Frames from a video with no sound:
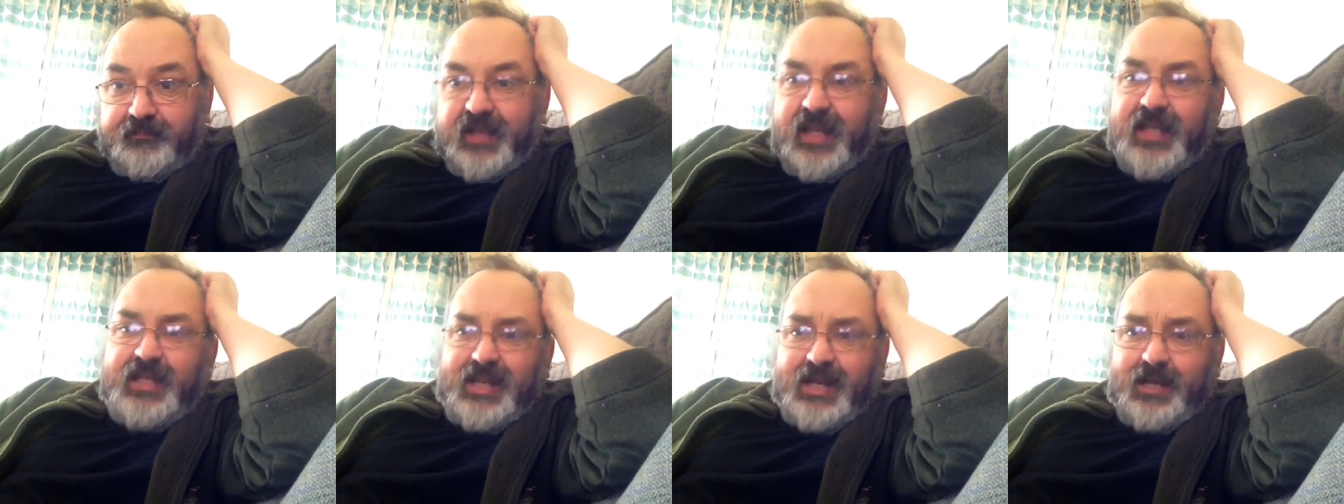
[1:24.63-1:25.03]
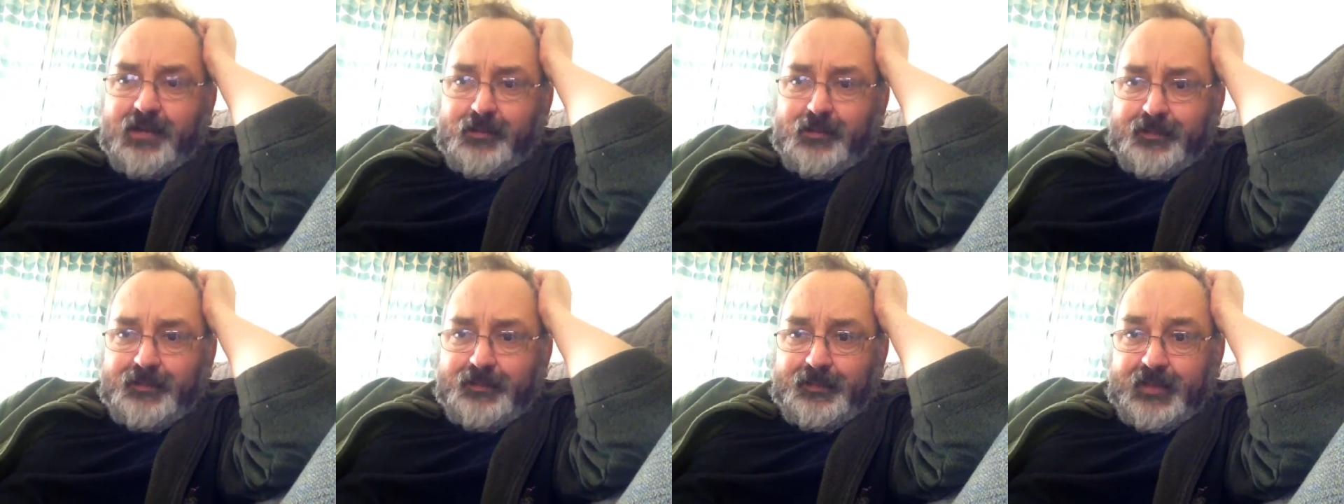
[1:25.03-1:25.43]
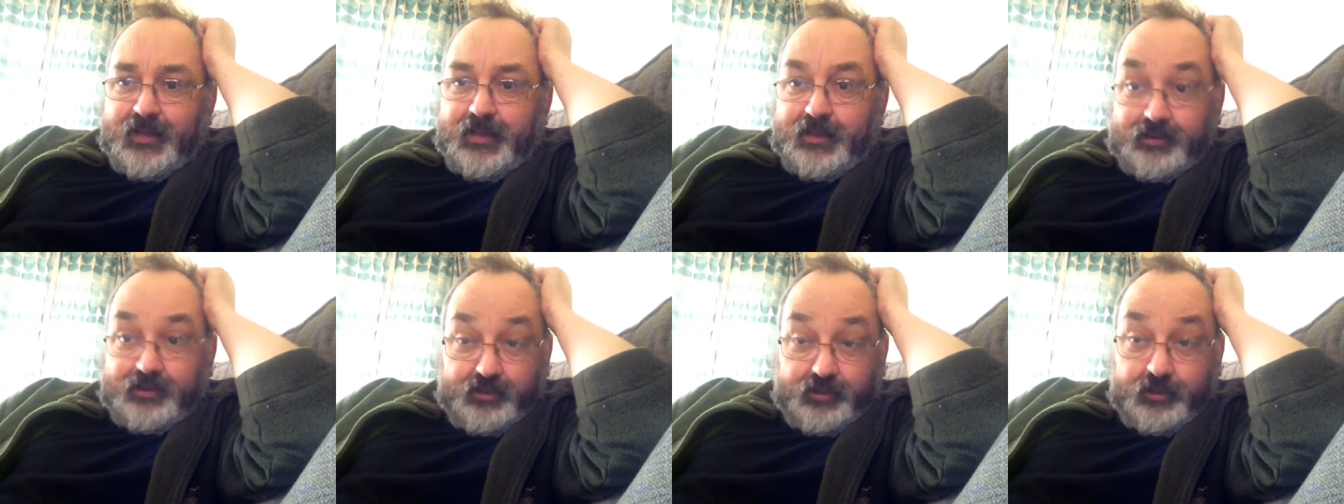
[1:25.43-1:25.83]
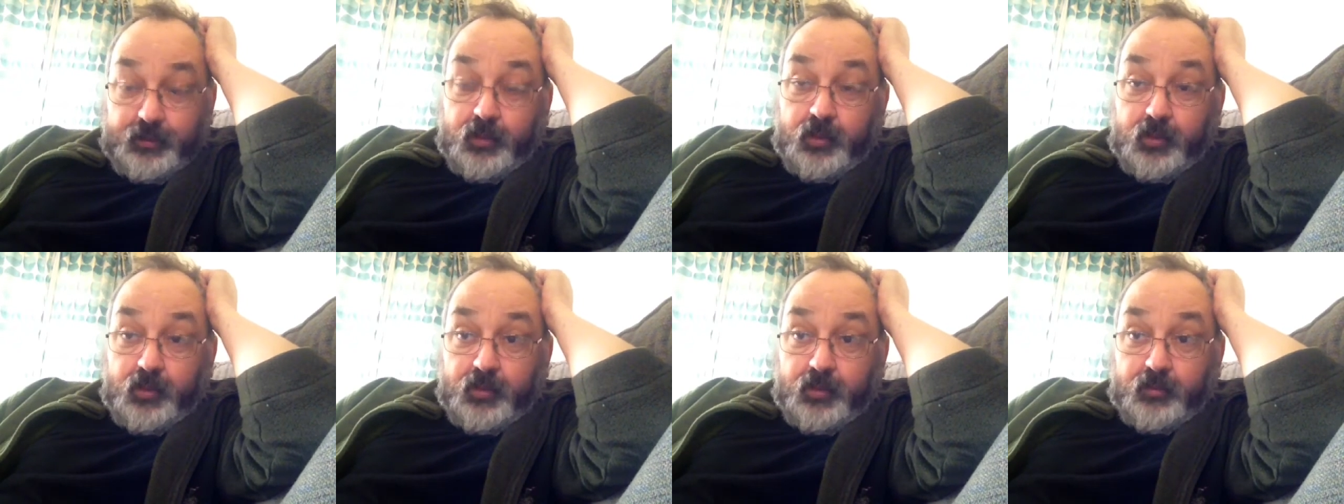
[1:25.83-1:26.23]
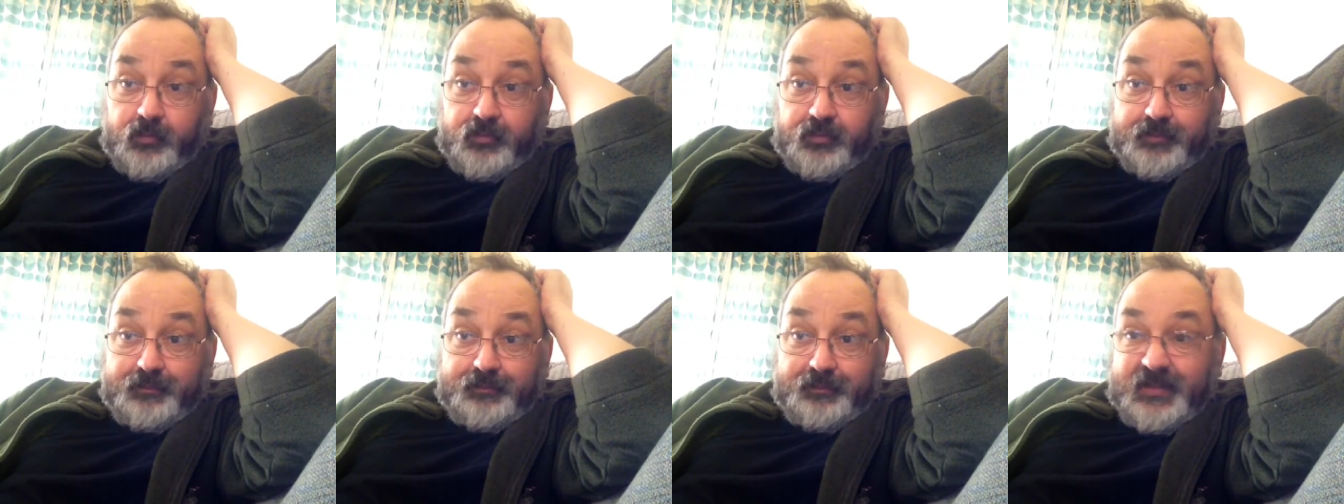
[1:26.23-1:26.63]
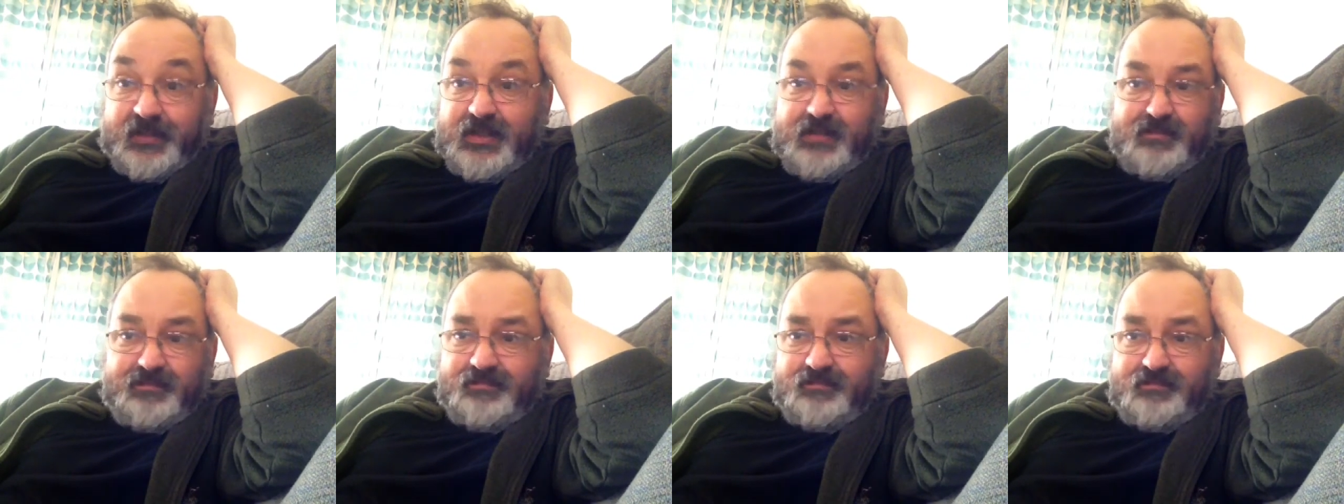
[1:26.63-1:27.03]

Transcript: Now, to the royals. Yeah?